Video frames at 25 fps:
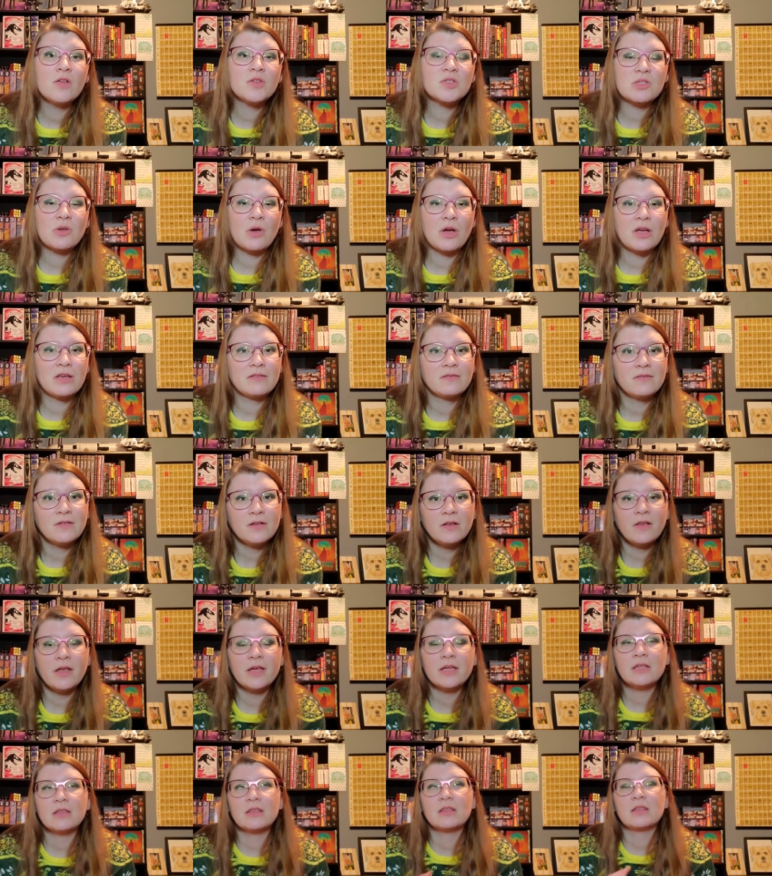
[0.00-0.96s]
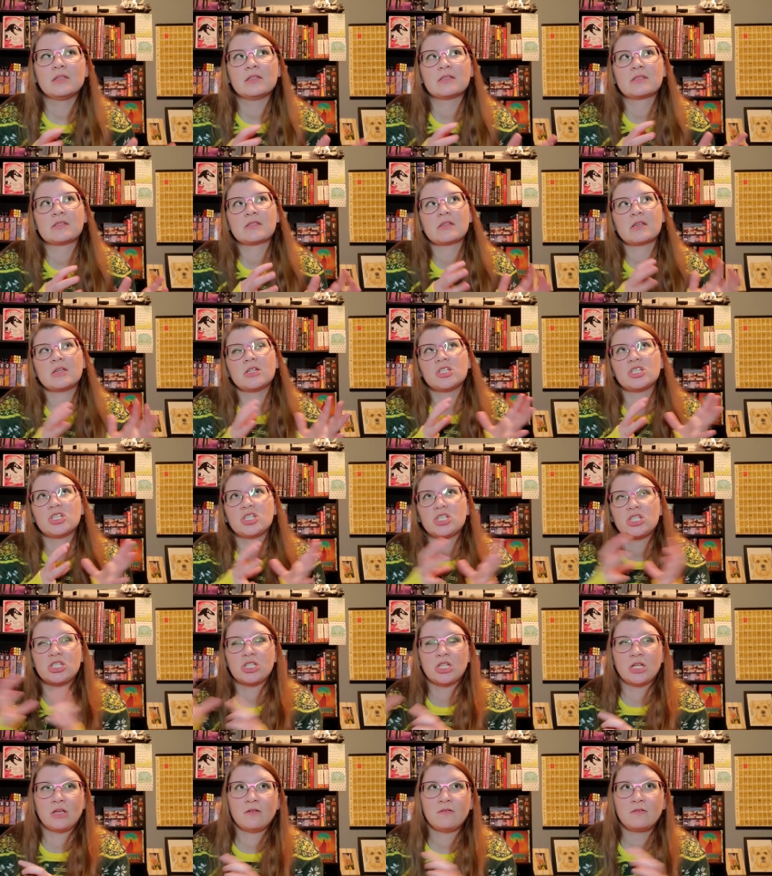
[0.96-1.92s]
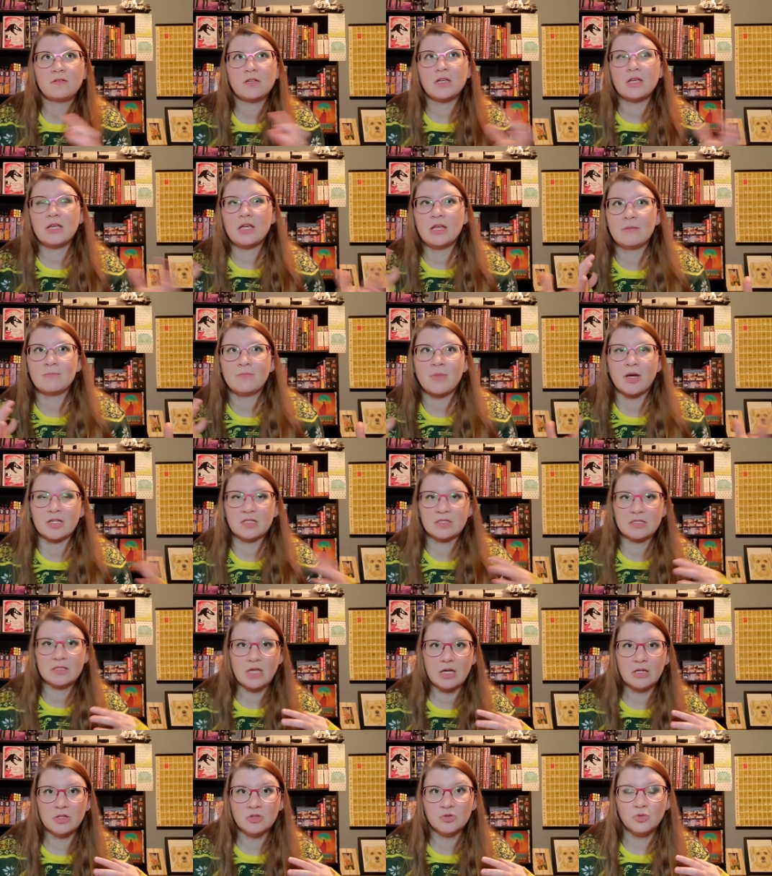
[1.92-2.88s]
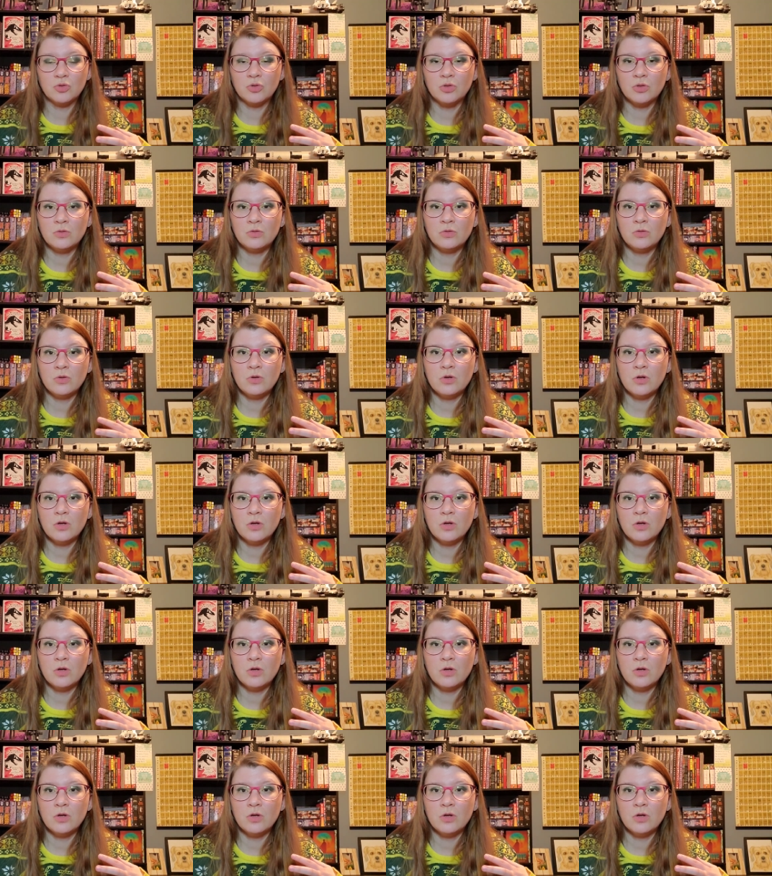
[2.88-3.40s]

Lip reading: So I feel like this shift in my schedule